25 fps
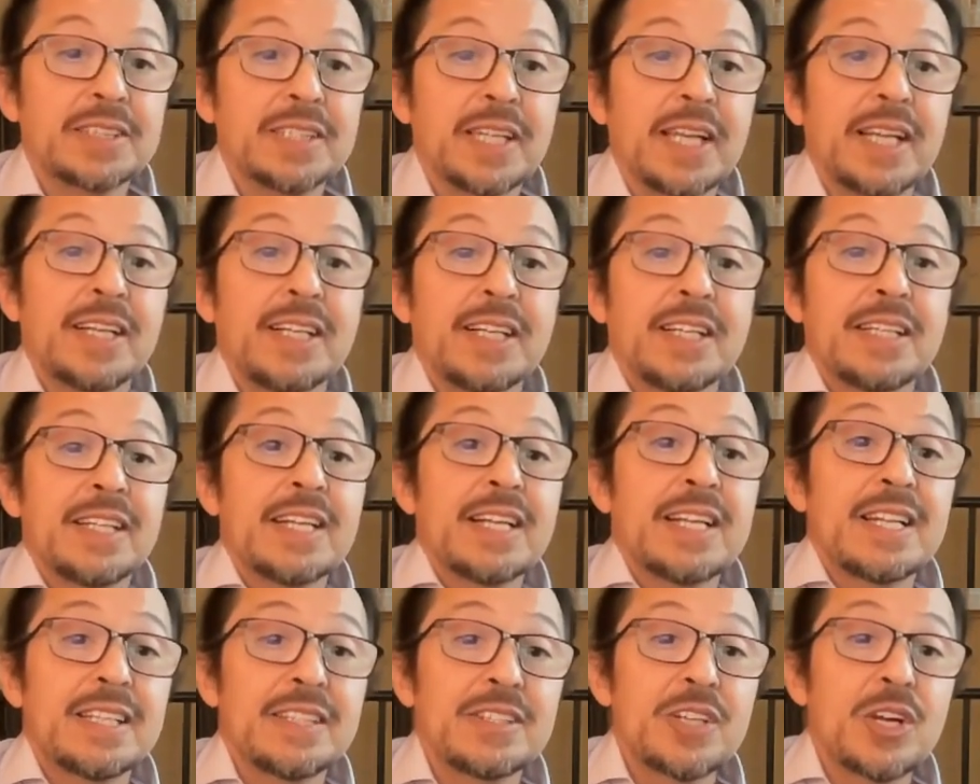Tell
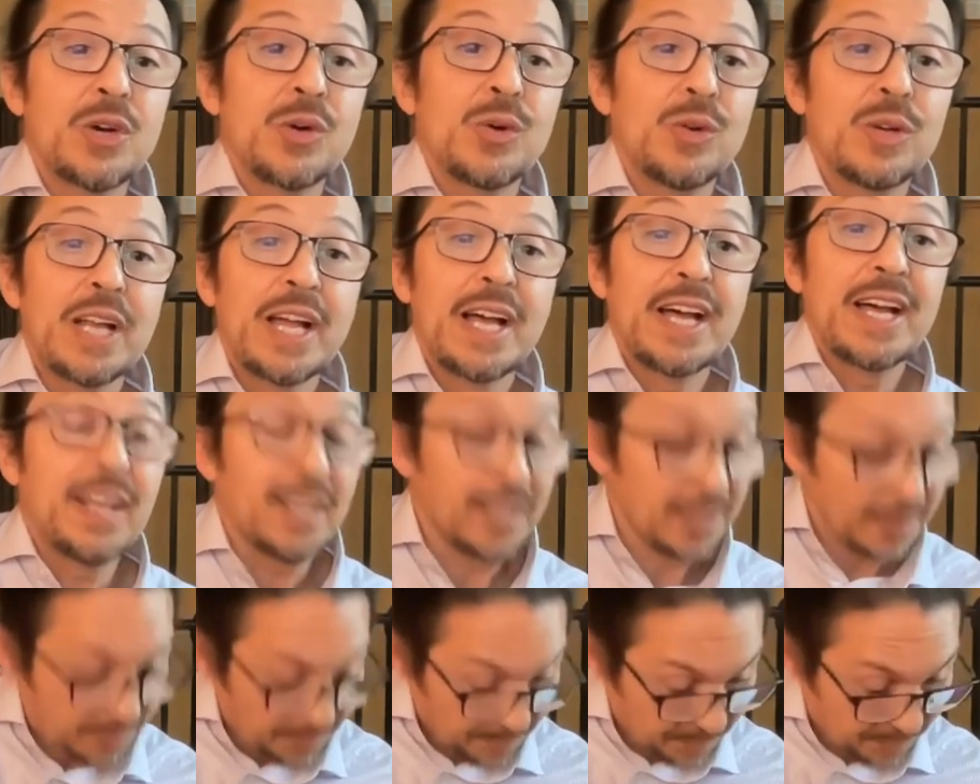no
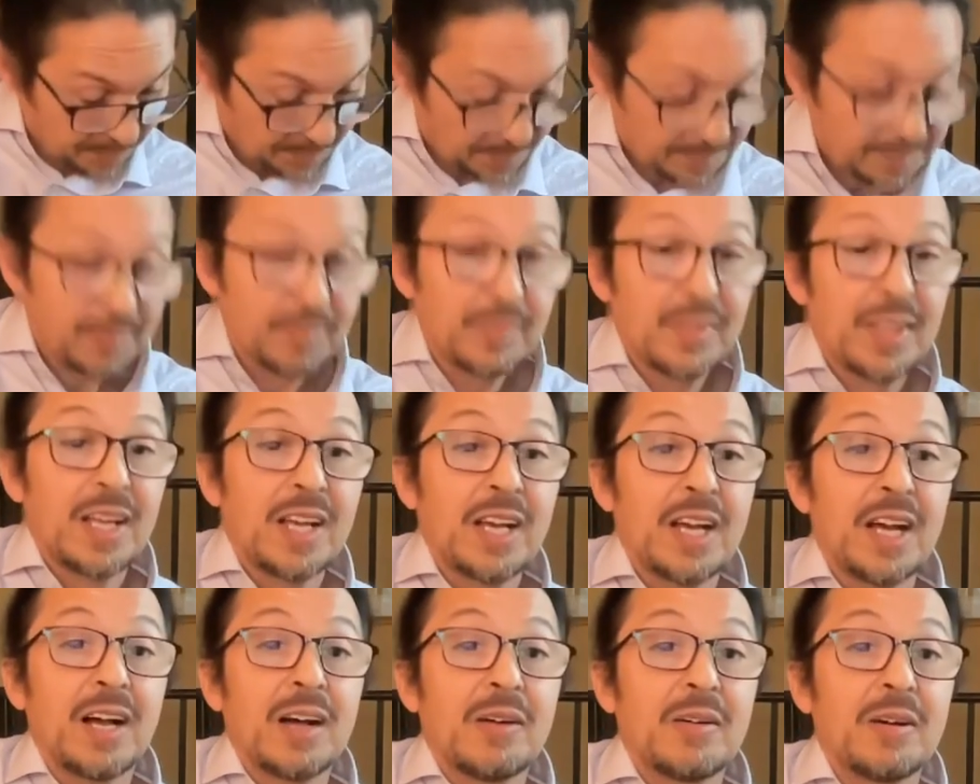lie.
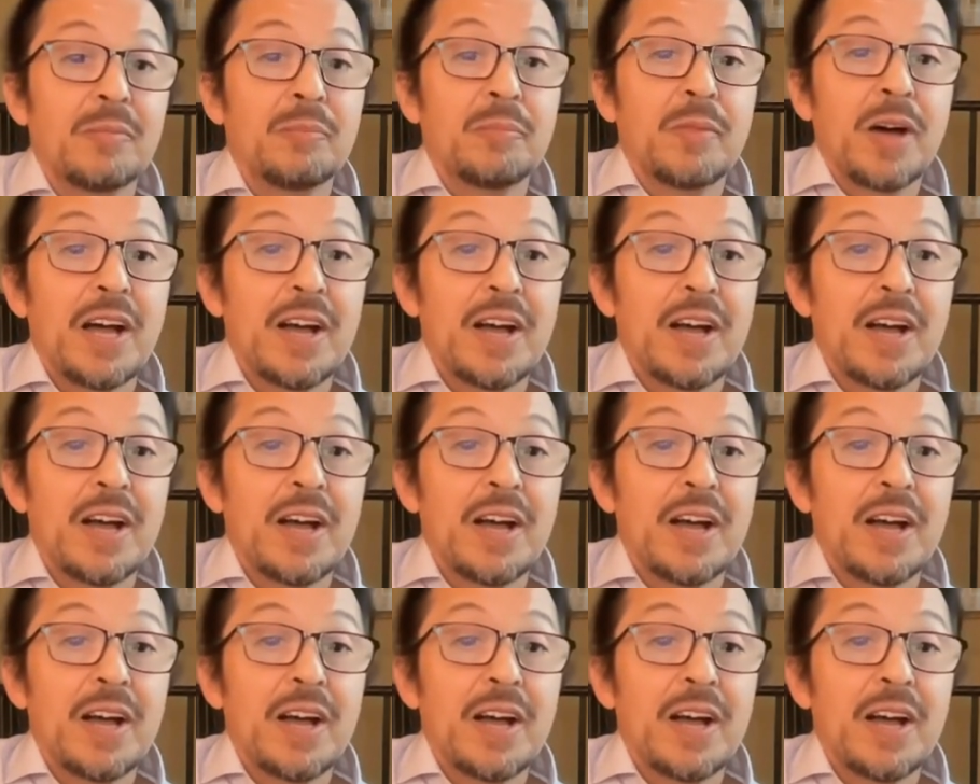Tell